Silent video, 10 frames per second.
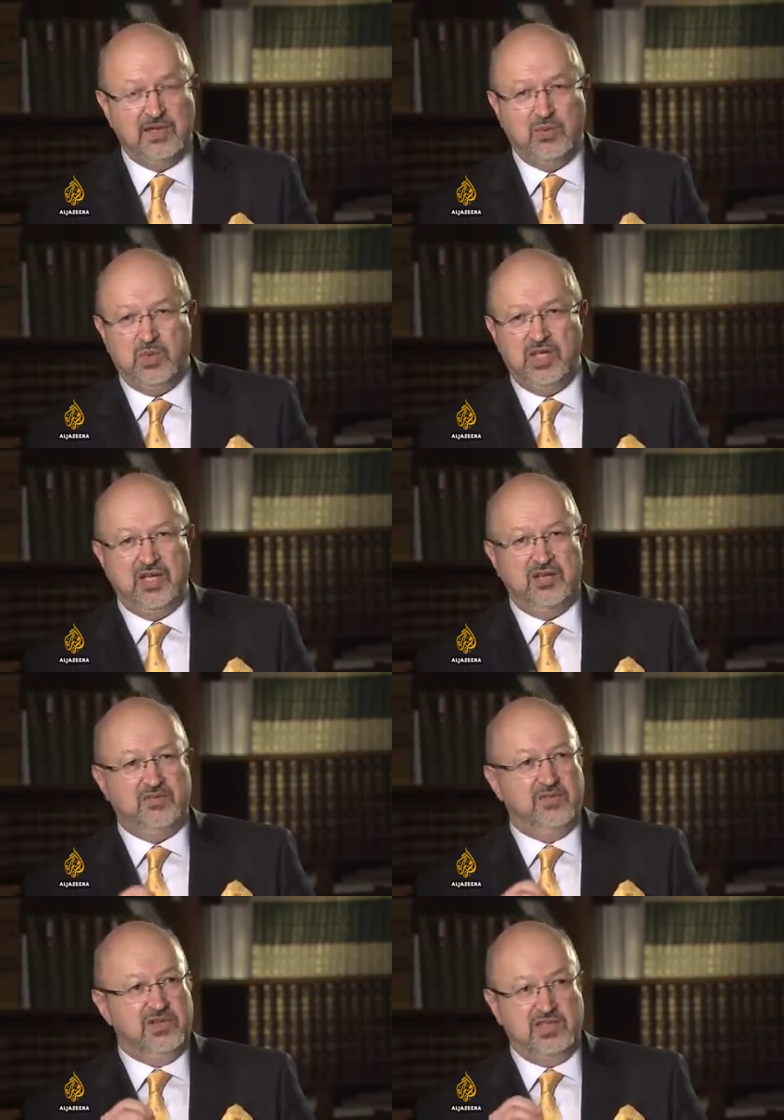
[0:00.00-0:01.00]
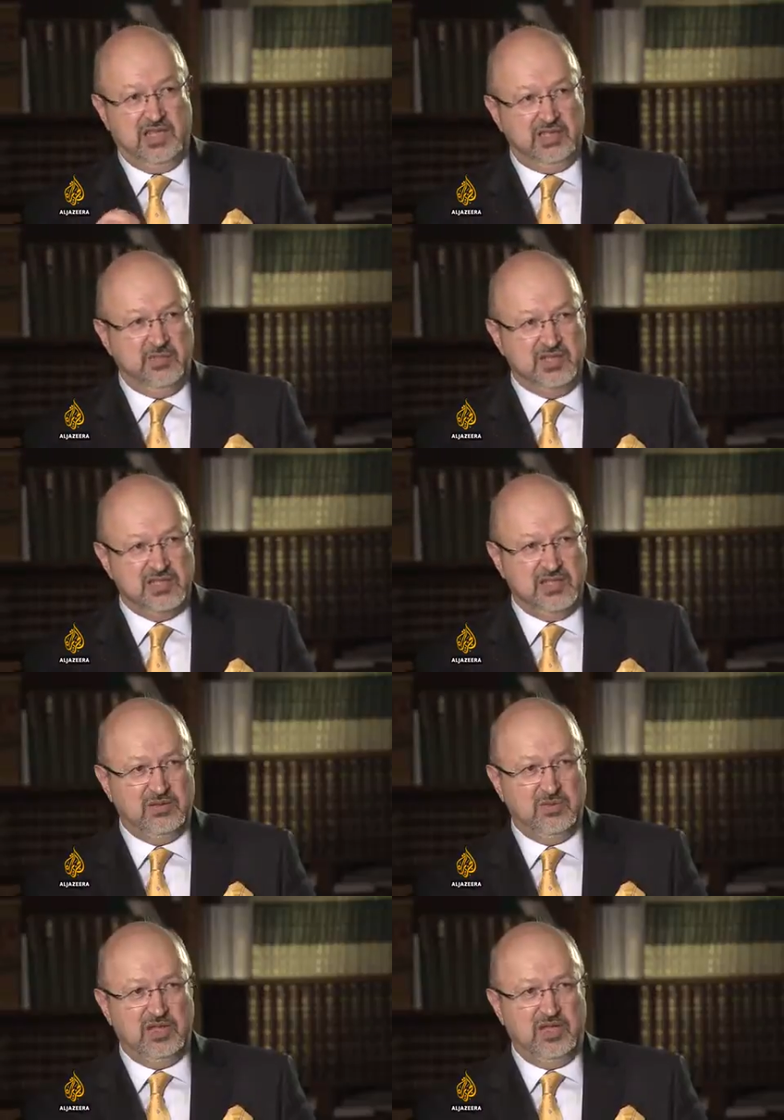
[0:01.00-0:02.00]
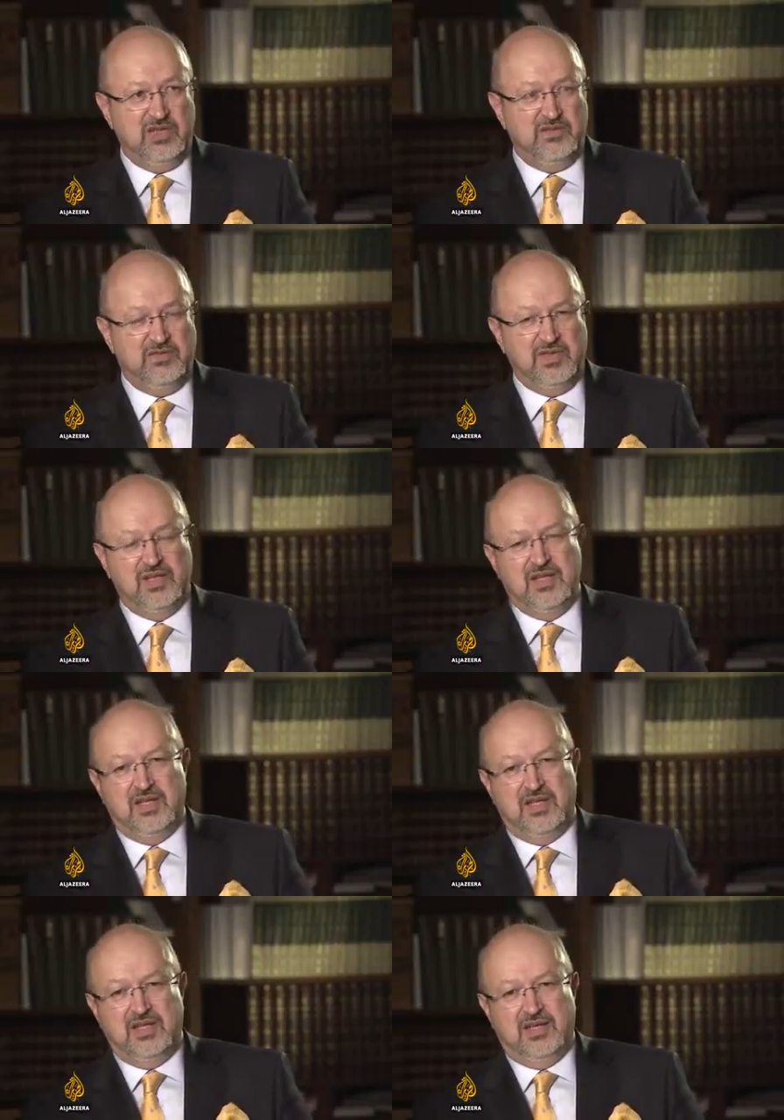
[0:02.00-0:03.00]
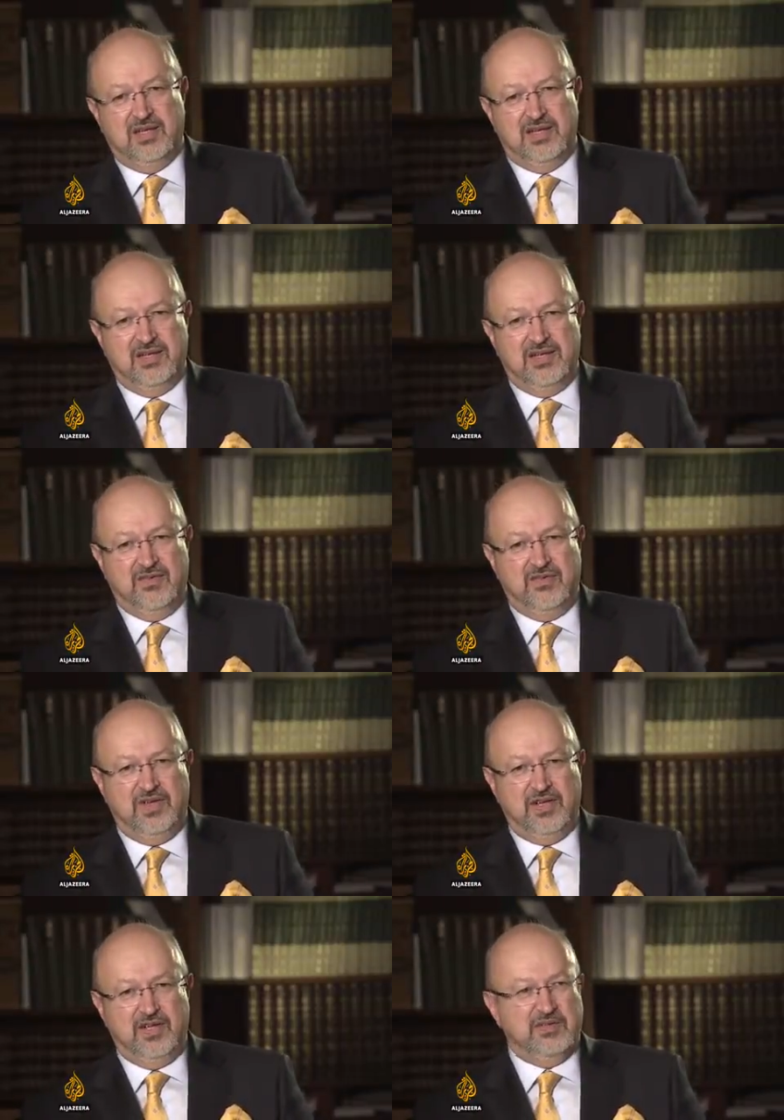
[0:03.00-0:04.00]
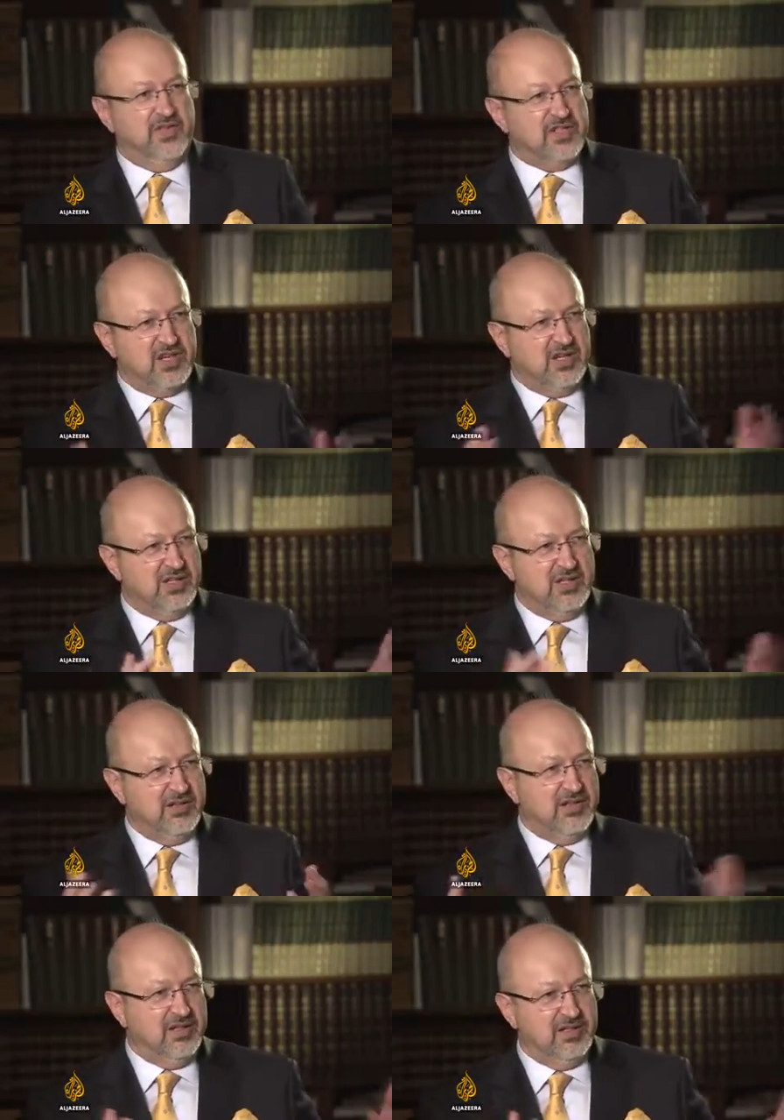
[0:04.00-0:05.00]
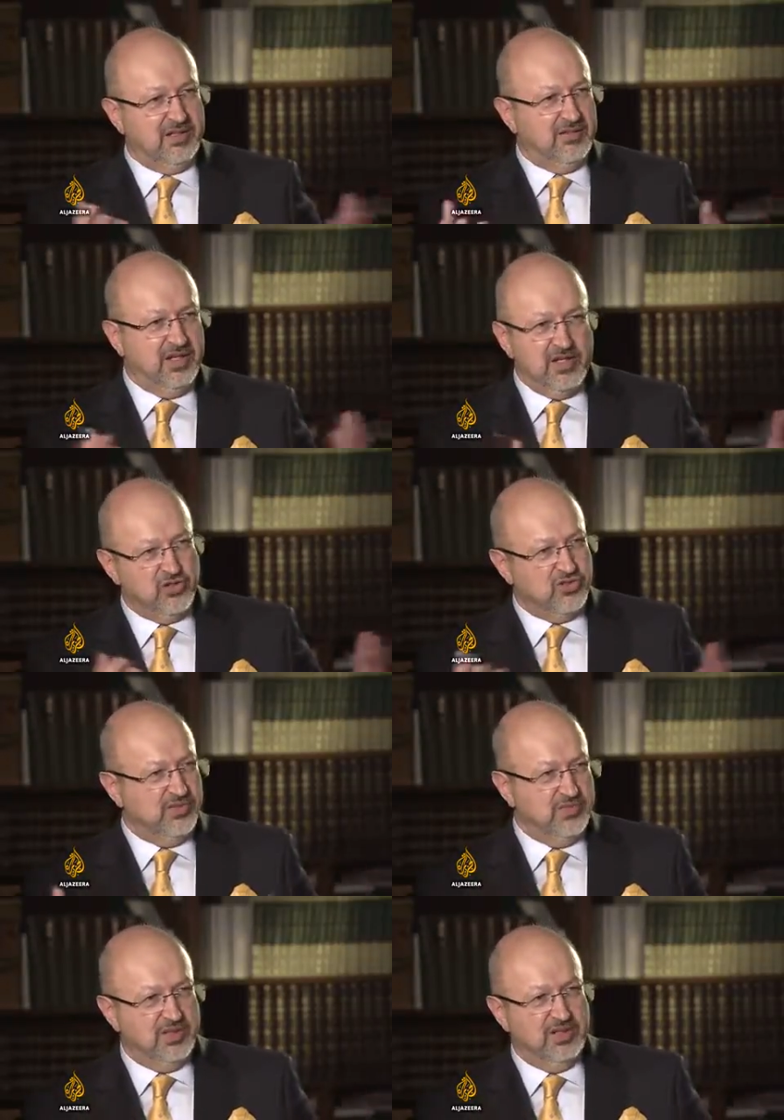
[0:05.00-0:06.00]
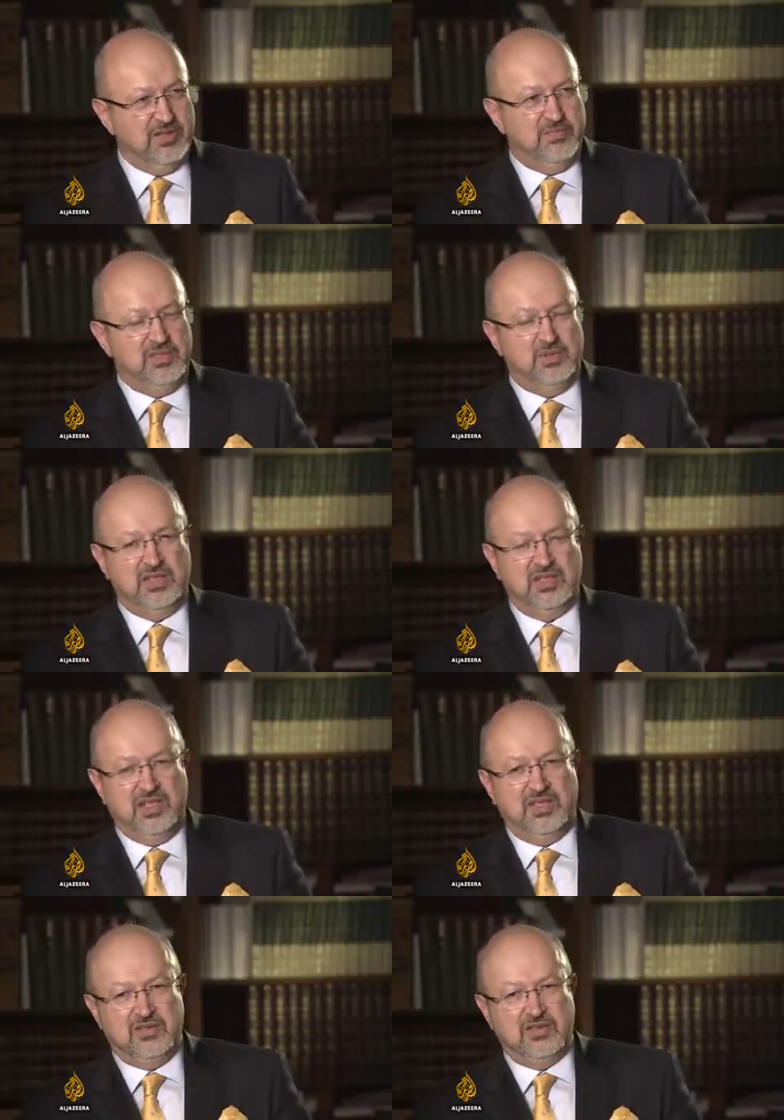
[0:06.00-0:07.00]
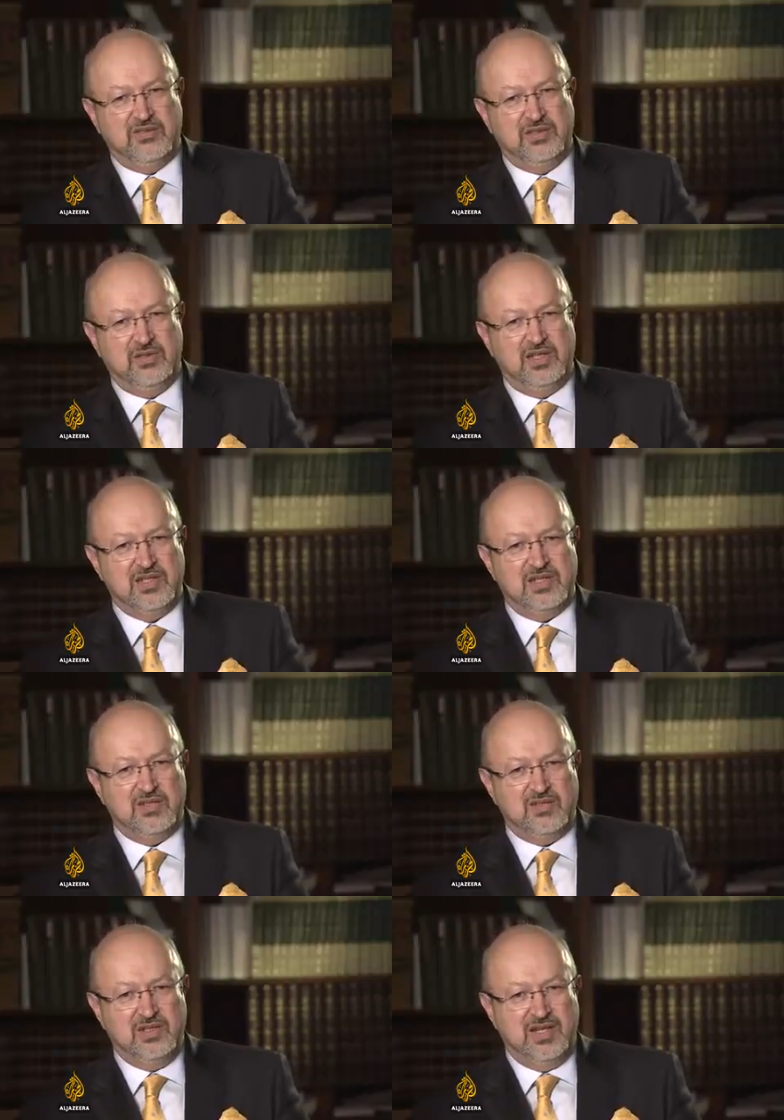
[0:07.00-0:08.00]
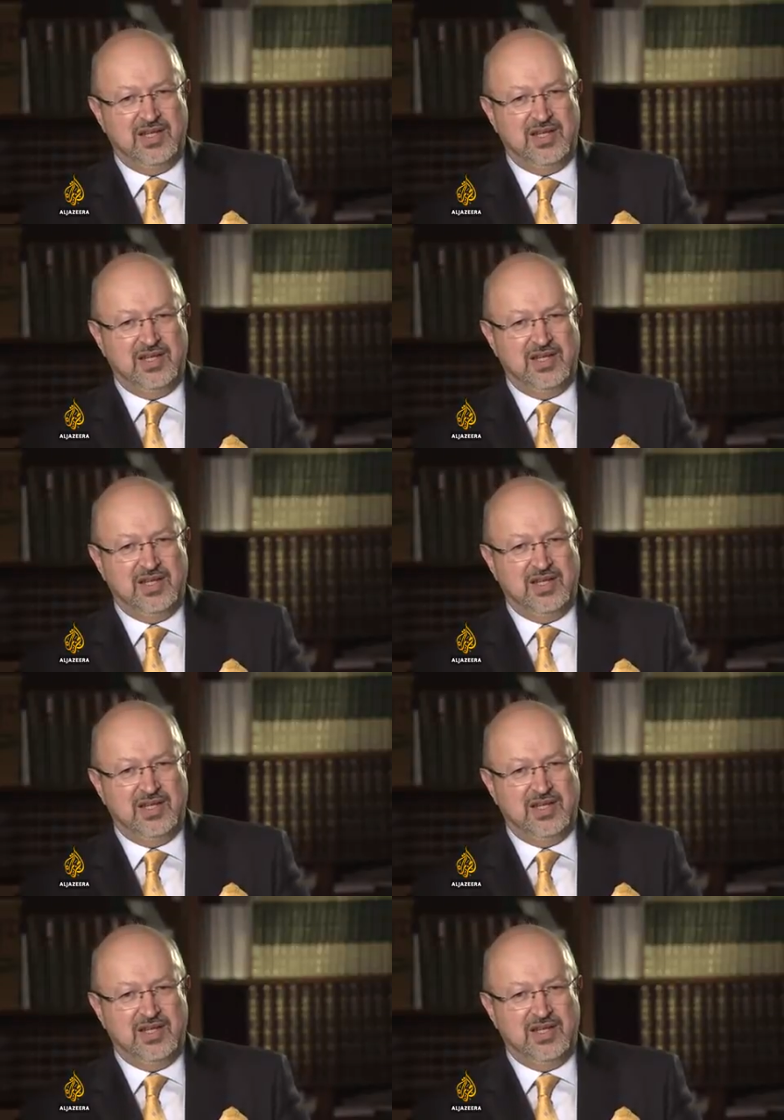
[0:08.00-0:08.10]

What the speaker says: We have statements, and we have a very adversarial relationship between the countries of the organization.